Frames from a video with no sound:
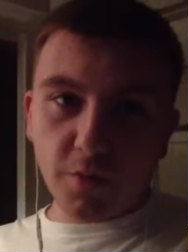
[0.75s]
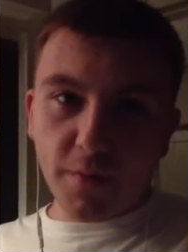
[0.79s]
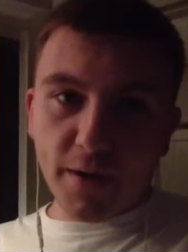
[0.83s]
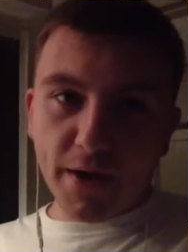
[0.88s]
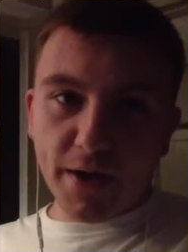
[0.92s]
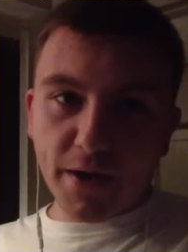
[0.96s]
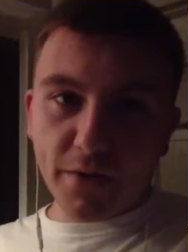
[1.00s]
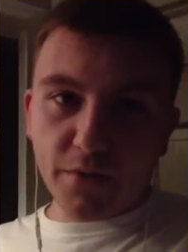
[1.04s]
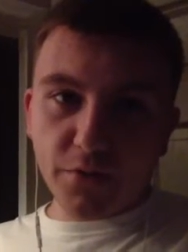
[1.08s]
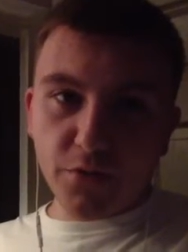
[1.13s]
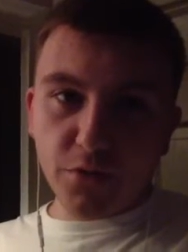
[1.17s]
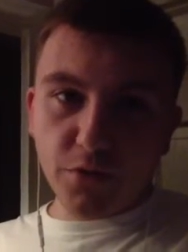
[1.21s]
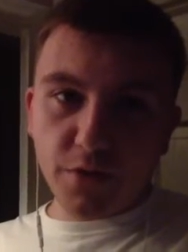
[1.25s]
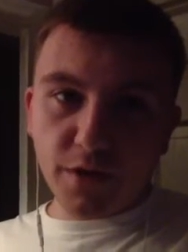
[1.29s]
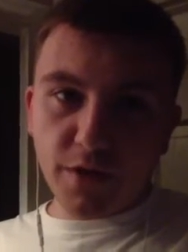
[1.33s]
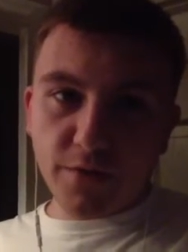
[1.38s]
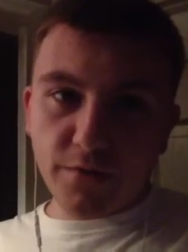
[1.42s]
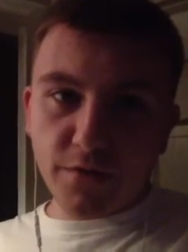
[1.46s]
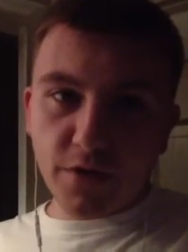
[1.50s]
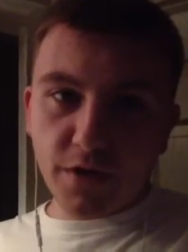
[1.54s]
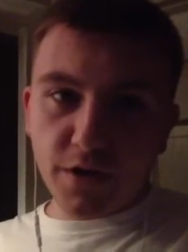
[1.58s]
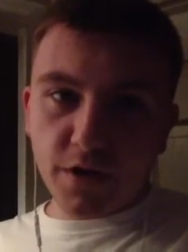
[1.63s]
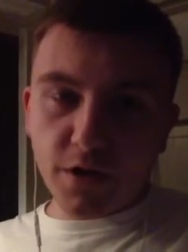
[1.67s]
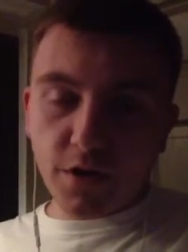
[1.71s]
Back here with New
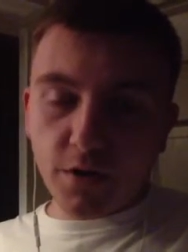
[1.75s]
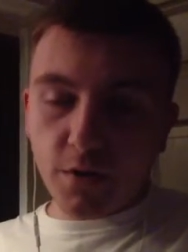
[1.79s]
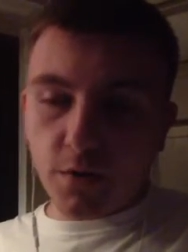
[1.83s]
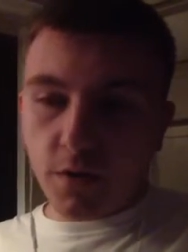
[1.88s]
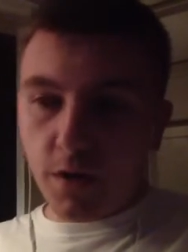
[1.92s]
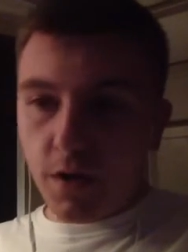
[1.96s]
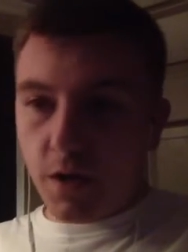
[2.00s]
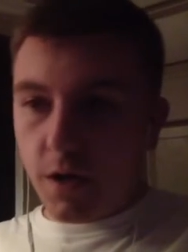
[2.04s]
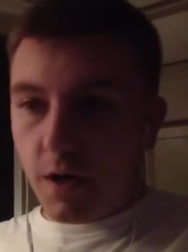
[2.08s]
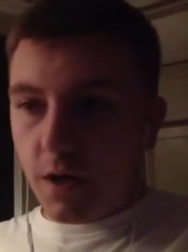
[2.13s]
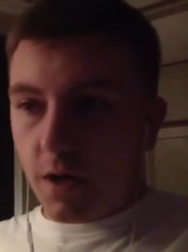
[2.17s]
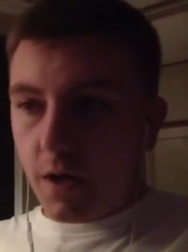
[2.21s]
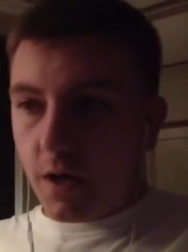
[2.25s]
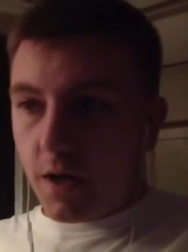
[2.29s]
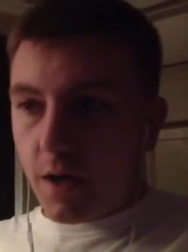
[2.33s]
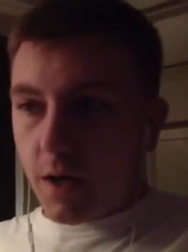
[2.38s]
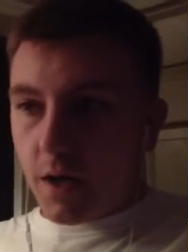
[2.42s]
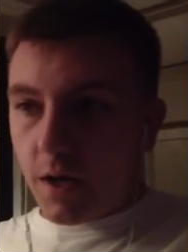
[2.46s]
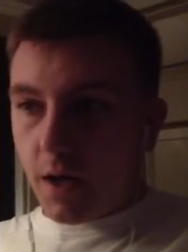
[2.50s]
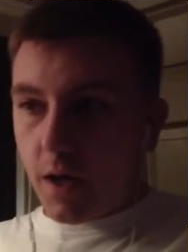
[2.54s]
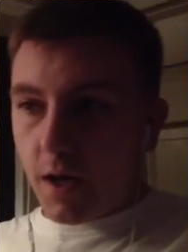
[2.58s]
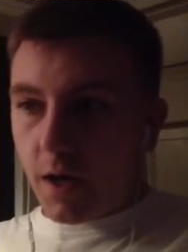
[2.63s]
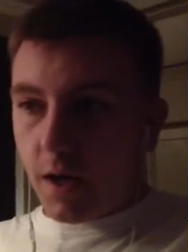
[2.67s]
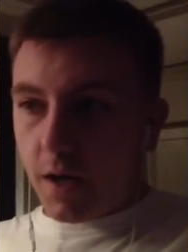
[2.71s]
Damn Video.
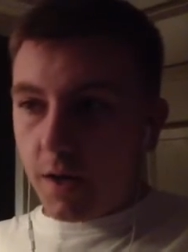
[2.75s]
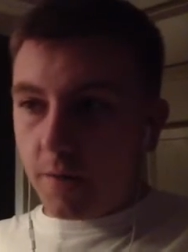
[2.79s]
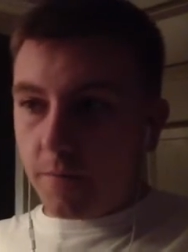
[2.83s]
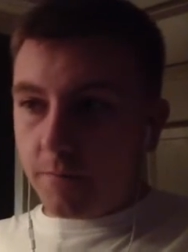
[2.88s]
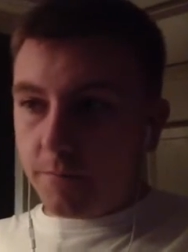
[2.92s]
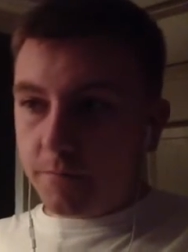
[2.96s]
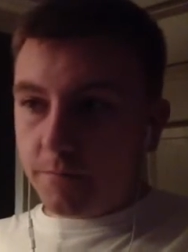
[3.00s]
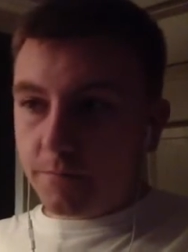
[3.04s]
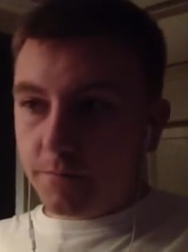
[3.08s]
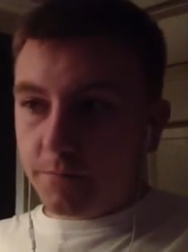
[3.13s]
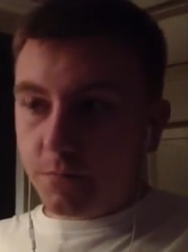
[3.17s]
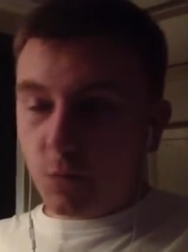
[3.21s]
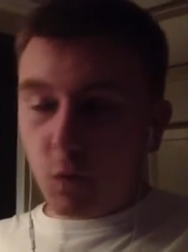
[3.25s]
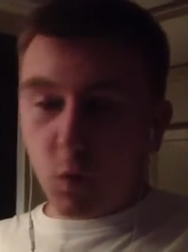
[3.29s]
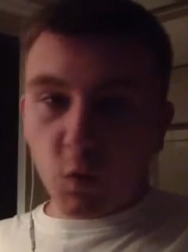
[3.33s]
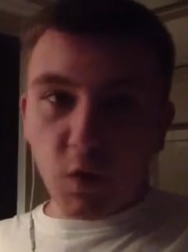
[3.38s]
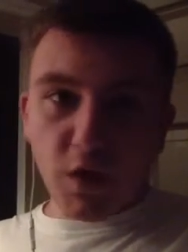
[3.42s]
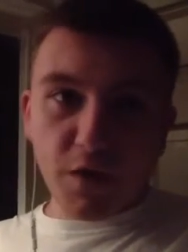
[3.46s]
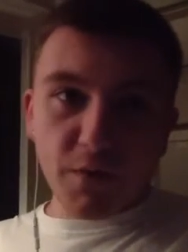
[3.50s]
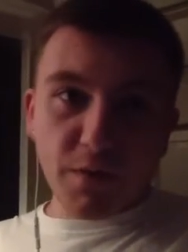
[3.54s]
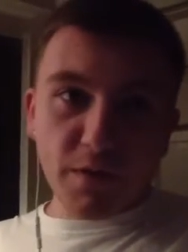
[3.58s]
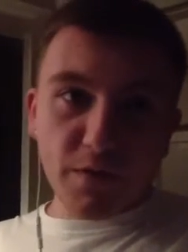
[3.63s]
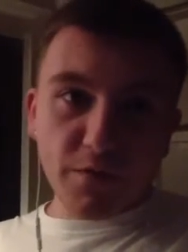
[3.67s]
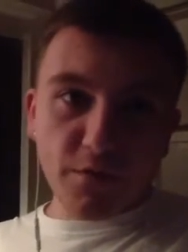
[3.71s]
Um,
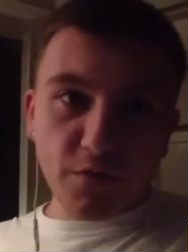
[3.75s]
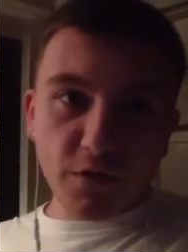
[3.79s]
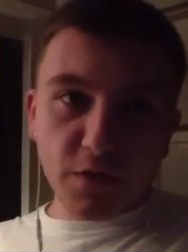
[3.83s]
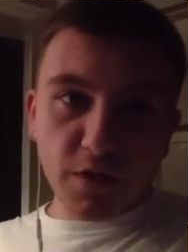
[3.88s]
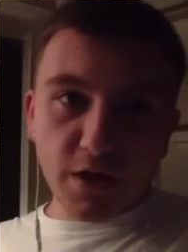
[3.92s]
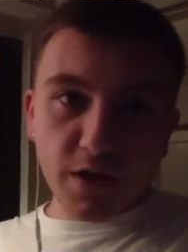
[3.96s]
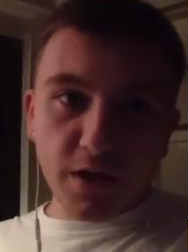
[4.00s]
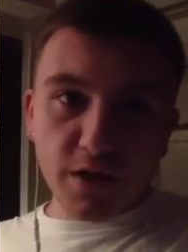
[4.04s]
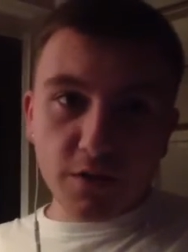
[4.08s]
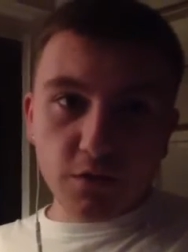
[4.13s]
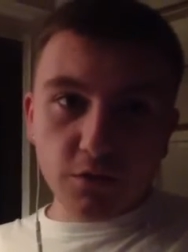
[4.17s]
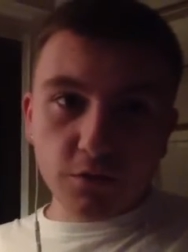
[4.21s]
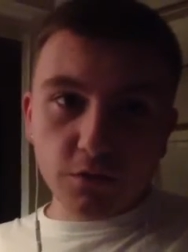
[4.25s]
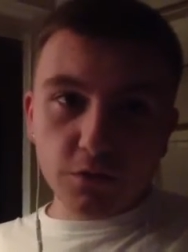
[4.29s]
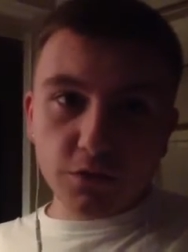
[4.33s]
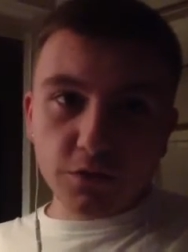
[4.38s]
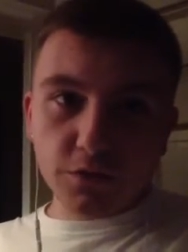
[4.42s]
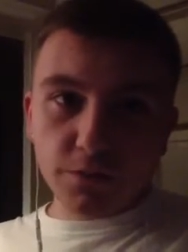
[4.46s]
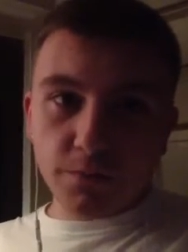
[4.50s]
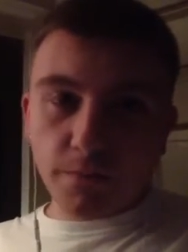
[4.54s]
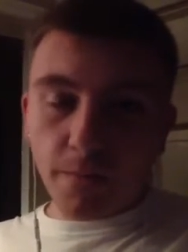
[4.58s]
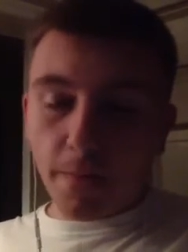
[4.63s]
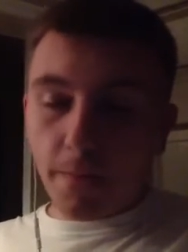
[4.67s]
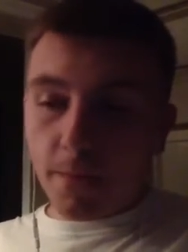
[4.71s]
great win for the
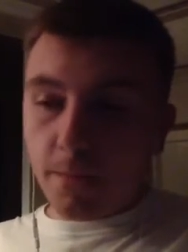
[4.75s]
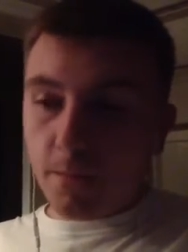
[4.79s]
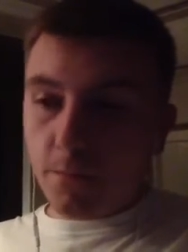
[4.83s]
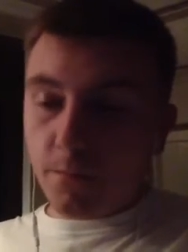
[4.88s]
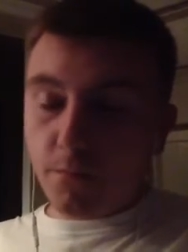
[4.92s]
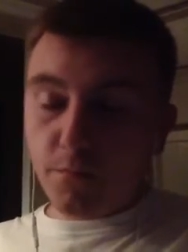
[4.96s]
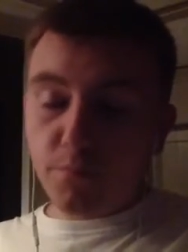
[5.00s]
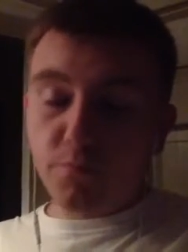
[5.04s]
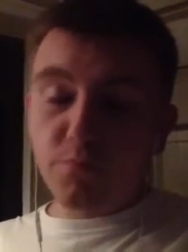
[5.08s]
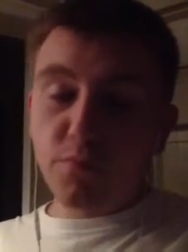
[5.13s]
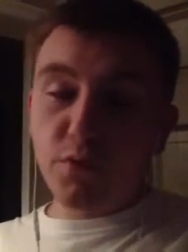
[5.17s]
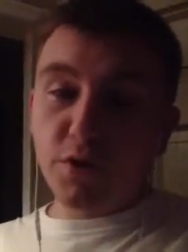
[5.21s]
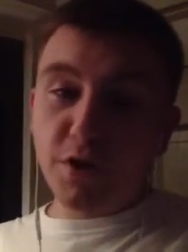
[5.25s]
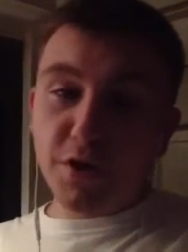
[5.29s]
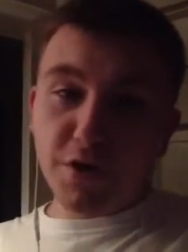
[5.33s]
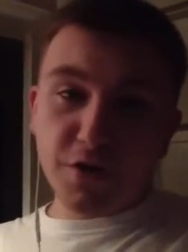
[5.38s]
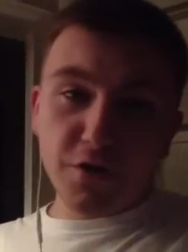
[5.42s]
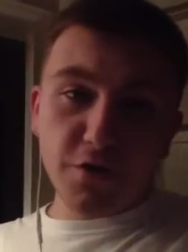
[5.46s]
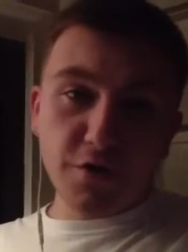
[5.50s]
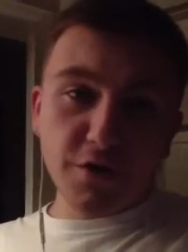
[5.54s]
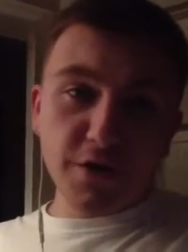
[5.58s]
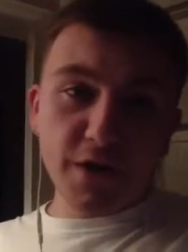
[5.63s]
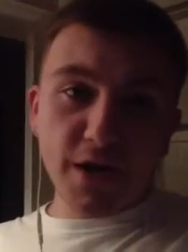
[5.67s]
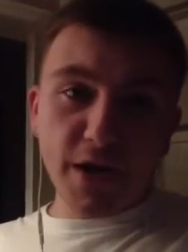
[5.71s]
Eagles. Pretty
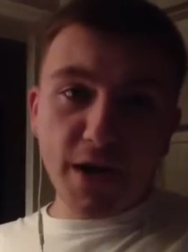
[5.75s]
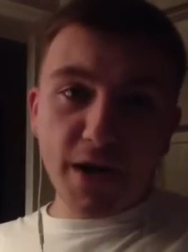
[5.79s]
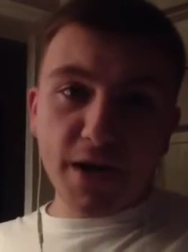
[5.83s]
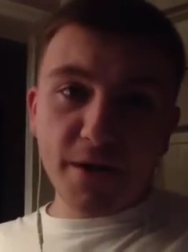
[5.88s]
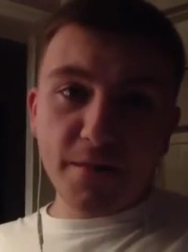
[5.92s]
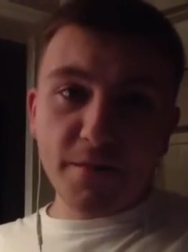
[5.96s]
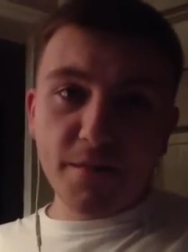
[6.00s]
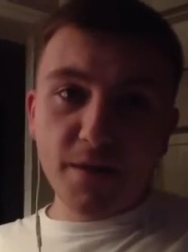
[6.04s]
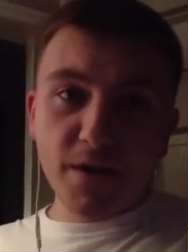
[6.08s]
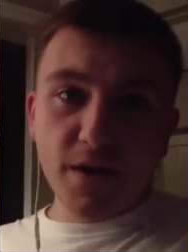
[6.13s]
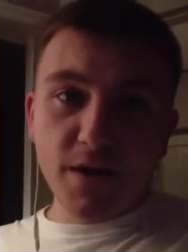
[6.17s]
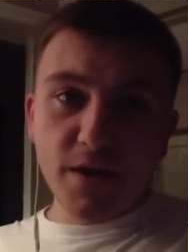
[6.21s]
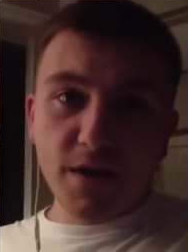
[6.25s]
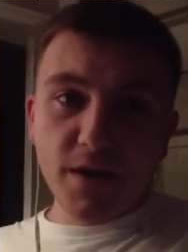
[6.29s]
good game.